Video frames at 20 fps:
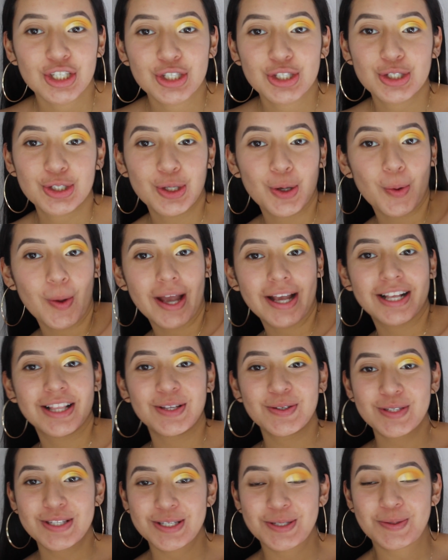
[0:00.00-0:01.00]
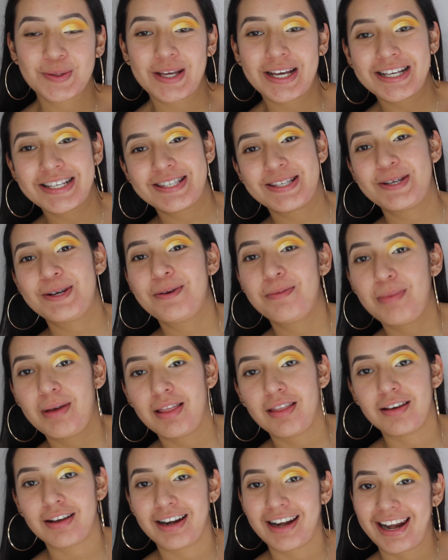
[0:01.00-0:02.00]
So I closing you guys up.
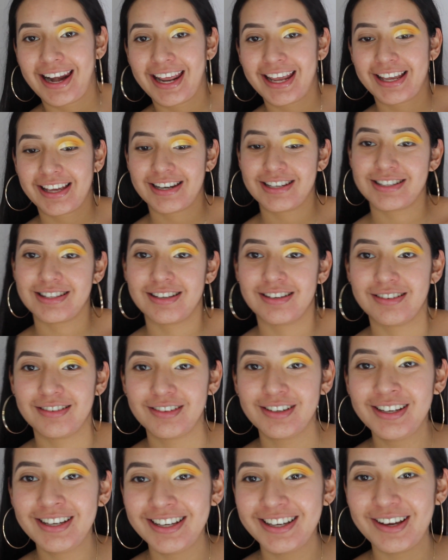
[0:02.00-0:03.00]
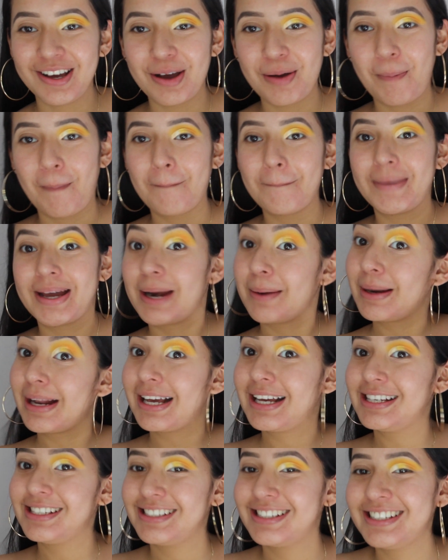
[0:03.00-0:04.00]
I look naked as hell, but I'm
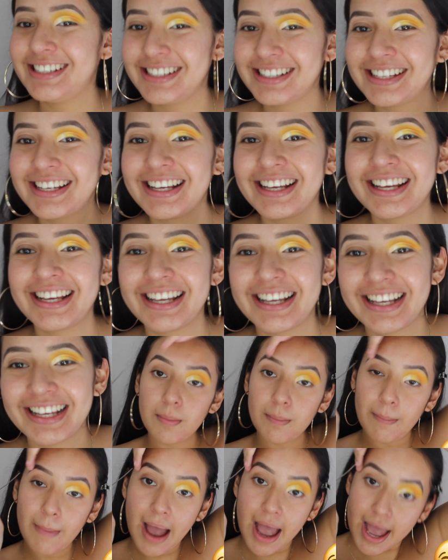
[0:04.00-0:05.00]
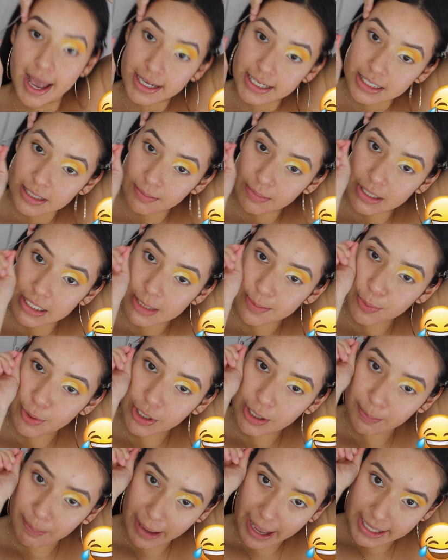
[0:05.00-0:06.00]
not. My eczema is
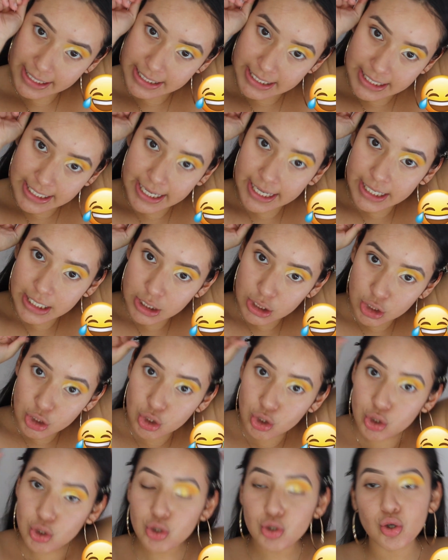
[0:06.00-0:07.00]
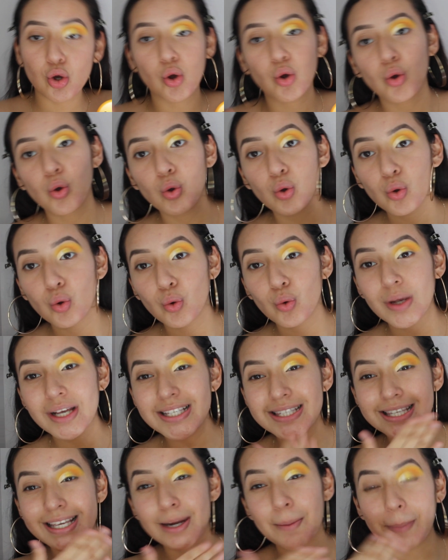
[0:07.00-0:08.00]
pretty bad today, so
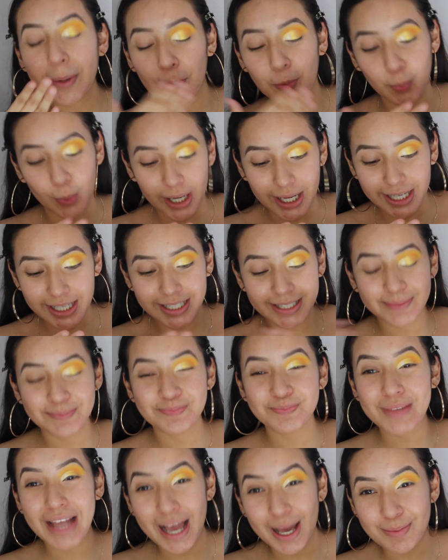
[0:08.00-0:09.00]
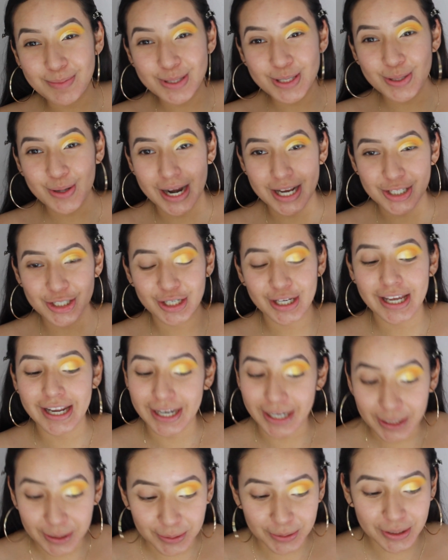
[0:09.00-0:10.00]
it's gonna be red. I've been scratching it,
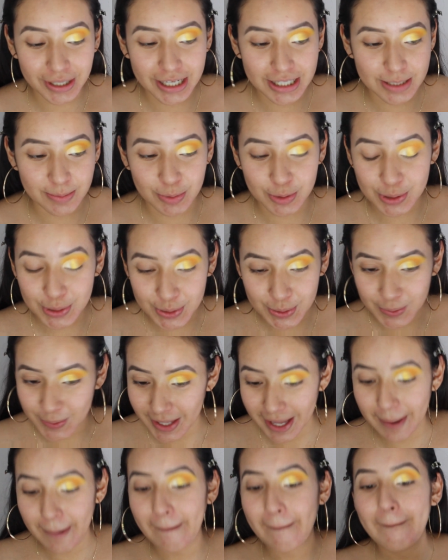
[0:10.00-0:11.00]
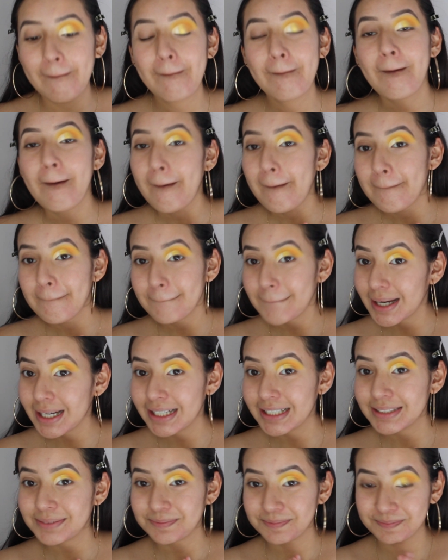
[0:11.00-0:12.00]
and I know you're not supposed to do that,
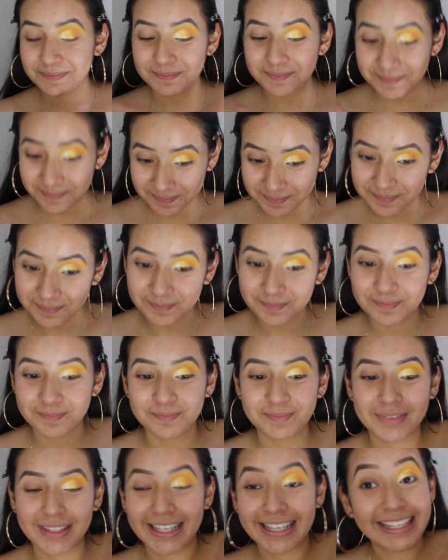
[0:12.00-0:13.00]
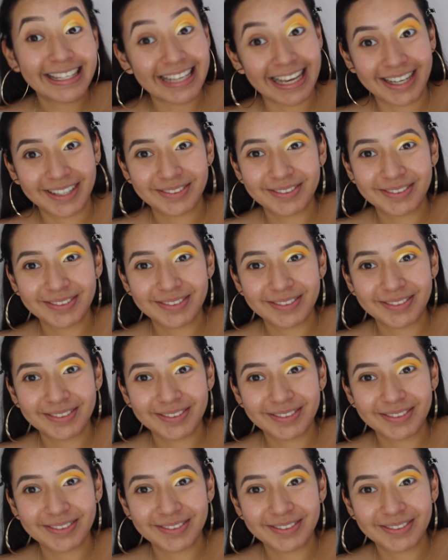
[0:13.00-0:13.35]
but yeah.